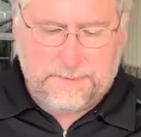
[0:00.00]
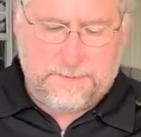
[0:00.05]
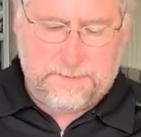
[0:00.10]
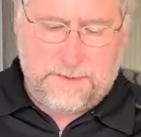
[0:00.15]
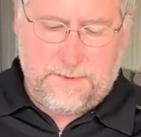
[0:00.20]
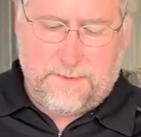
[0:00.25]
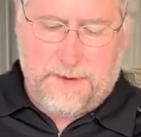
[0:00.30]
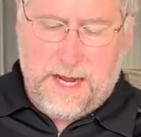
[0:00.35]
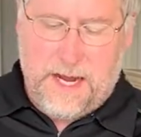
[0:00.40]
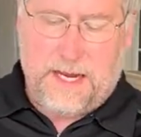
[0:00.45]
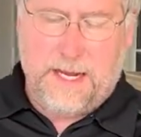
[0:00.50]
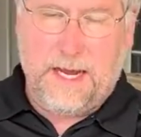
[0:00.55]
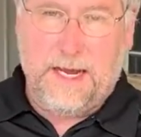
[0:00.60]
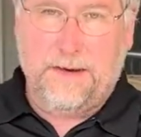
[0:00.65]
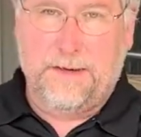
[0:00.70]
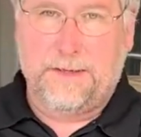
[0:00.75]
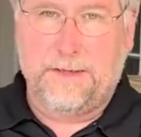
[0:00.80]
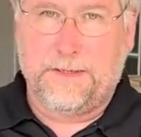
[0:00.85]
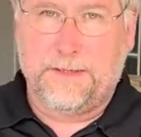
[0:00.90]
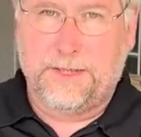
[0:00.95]
come back
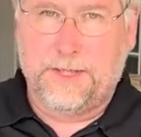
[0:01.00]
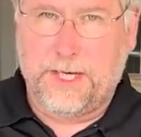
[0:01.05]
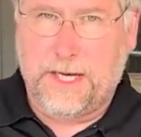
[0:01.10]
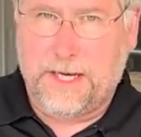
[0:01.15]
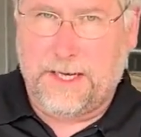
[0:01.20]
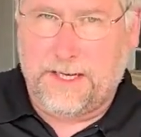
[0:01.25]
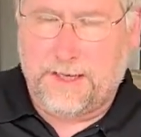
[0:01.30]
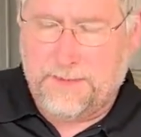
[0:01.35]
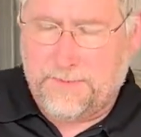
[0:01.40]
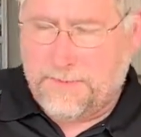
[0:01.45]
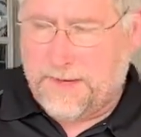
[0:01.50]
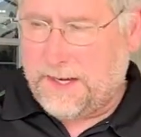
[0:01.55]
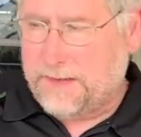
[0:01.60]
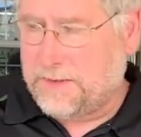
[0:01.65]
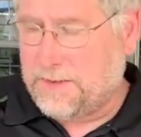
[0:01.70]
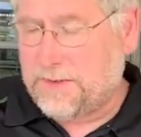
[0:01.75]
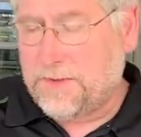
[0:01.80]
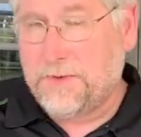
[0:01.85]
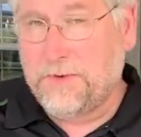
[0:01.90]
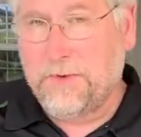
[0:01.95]
out here and check in
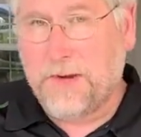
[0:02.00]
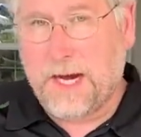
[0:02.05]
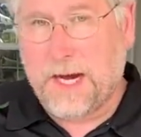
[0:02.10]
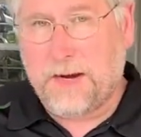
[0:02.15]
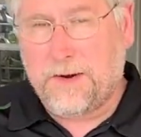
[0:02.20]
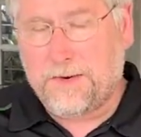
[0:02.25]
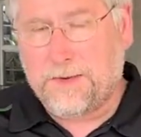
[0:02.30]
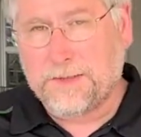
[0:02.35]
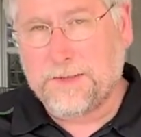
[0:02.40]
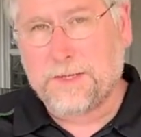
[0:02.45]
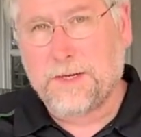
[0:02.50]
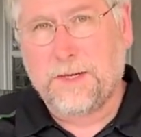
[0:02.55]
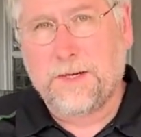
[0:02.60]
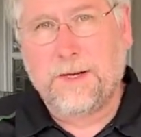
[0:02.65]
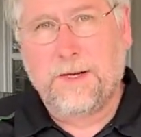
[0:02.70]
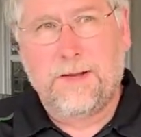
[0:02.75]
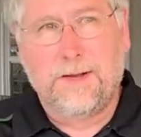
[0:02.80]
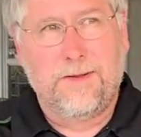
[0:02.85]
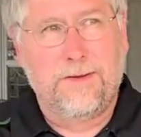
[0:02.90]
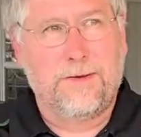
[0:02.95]
about 2 hours.
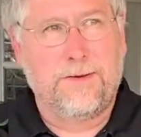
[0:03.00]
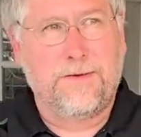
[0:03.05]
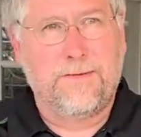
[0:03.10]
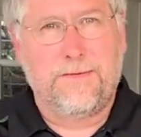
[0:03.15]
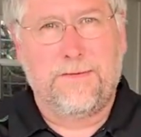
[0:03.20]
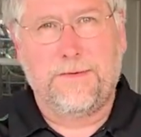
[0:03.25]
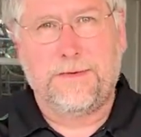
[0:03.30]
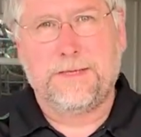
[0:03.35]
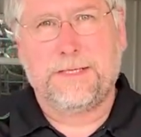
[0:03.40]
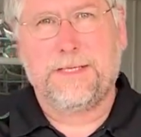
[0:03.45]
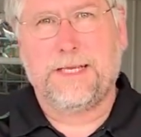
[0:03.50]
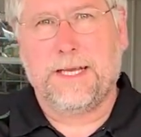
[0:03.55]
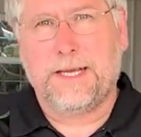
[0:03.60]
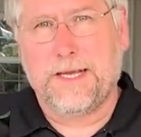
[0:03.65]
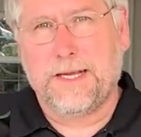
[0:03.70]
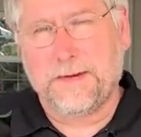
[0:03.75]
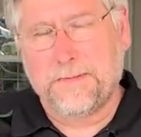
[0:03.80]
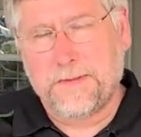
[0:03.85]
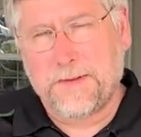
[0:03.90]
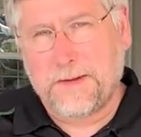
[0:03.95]
Looking for this to
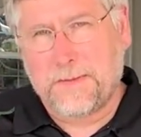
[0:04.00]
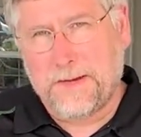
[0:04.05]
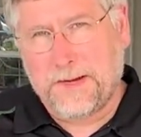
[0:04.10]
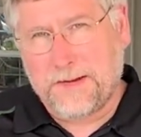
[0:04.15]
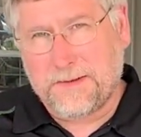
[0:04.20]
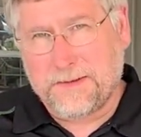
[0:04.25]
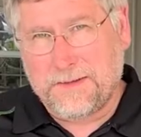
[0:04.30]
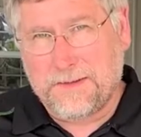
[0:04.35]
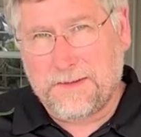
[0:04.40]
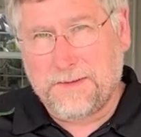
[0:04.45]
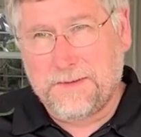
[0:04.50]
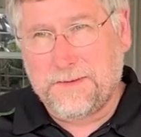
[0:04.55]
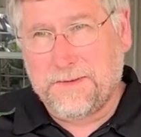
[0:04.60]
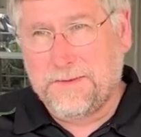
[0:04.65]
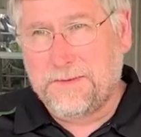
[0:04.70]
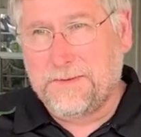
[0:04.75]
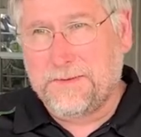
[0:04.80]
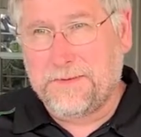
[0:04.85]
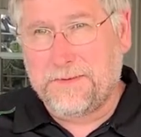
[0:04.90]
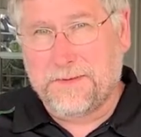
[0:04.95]
get up to about
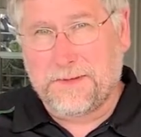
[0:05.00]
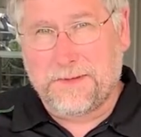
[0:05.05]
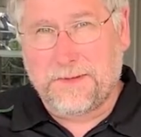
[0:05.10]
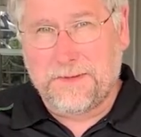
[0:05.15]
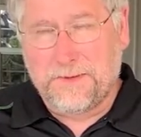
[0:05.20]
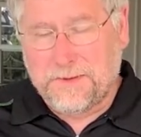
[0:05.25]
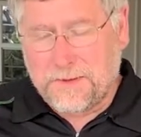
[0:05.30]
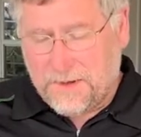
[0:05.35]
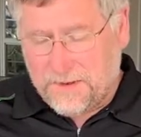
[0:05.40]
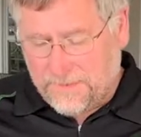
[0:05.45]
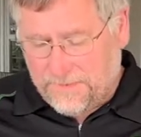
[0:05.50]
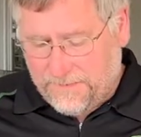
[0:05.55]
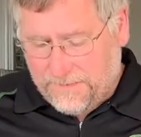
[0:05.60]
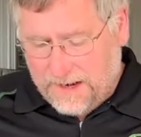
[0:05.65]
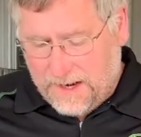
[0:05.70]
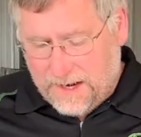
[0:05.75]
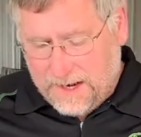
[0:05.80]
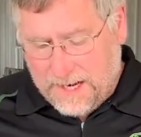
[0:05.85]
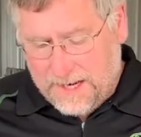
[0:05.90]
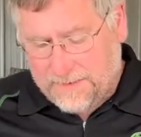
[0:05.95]
2 to
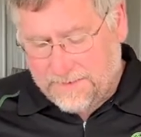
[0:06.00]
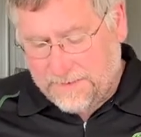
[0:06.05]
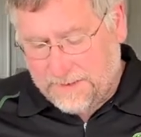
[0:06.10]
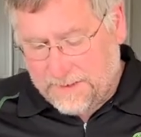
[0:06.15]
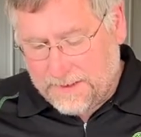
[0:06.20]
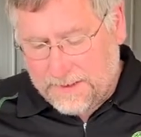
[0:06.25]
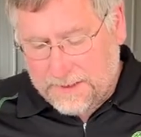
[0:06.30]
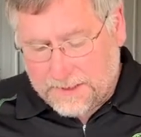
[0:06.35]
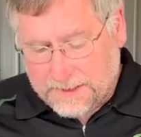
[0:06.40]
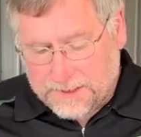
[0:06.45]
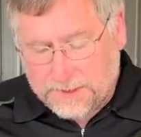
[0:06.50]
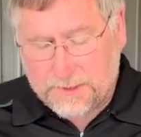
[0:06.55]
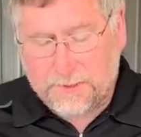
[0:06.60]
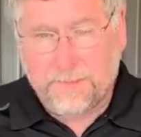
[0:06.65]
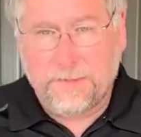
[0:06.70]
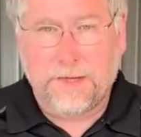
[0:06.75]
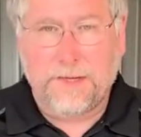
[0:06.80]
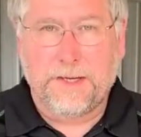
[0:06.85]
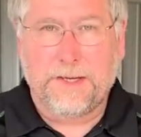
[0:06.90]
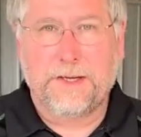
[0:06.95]
205.
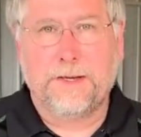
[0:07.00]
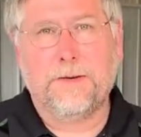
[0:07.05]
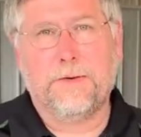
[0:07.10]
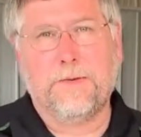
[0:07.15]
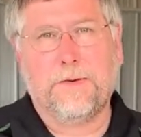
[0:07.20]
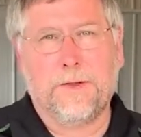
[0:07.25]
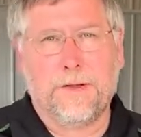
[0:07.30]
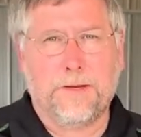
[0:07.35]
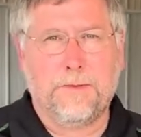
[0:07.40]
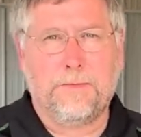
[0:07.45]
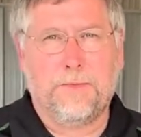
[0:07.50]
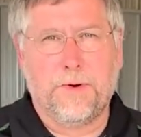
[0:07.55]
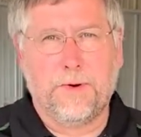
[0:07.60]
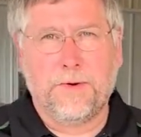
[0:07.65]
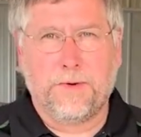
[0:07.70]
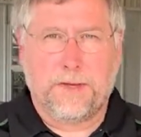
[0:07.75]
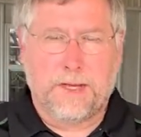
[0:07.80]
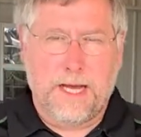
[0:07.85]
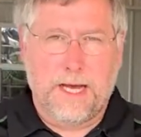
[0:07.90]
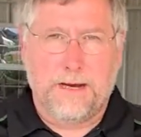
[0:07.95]
should be really
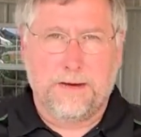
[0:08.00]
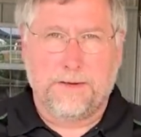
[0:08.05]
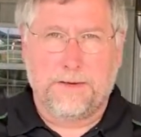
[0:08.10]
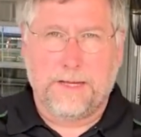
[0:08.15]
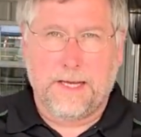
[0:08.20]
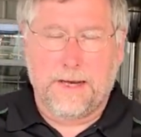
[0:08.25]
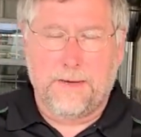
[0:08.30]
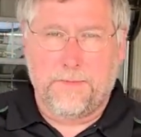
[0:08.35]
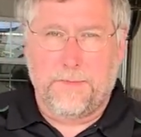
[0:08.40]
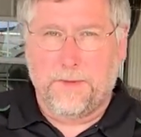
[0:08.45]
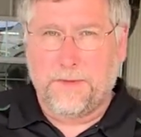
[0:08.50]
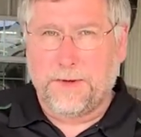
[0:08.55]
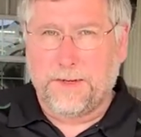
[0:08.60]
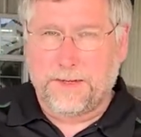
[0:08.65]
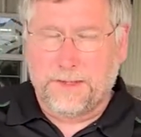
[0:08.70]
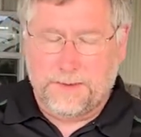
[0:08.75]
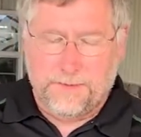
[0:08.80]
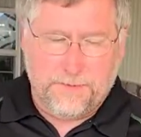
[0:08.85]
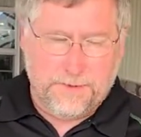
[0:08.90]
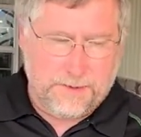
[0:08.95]
broke down at that
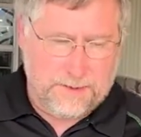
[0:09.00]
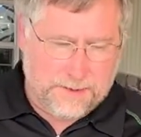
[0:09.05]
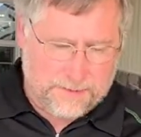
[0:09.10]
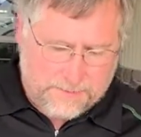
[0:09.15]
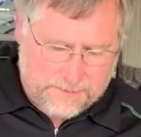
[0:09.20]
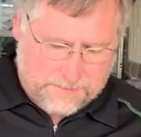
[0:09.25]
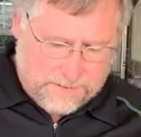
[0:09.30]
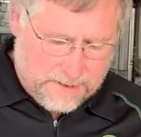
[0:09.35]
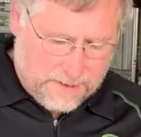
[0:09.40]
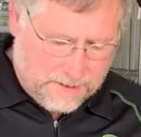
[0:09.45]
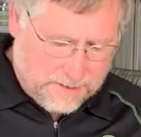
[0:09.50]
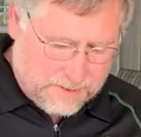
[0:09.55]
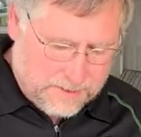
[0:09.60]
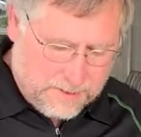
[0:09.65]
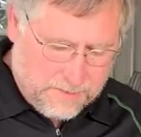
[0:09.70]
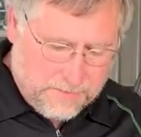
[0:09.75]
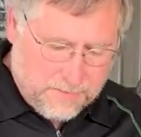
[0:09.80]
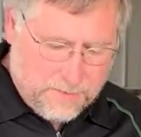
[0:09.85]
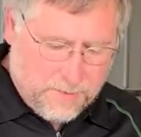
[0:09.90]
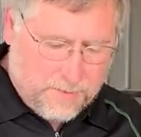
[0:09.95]
point that we can
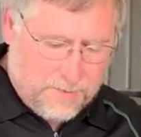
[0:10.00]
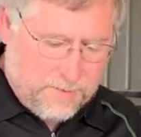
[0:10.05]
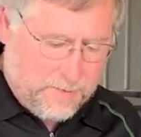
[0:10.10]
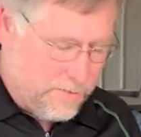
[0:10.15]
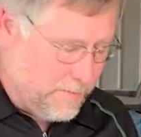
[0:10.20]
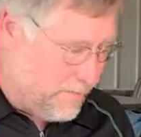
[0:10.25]
pull it